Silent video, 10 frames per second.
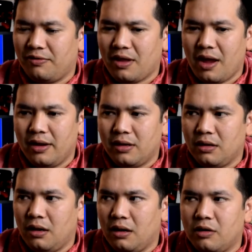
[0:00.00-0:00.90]
like
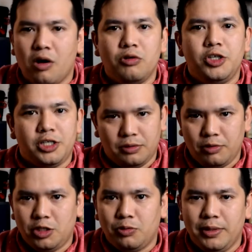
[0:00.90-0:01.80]
Kolsch,
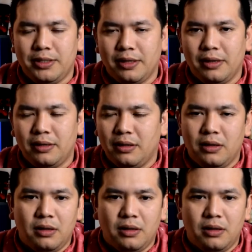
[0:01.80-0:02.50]
which we did.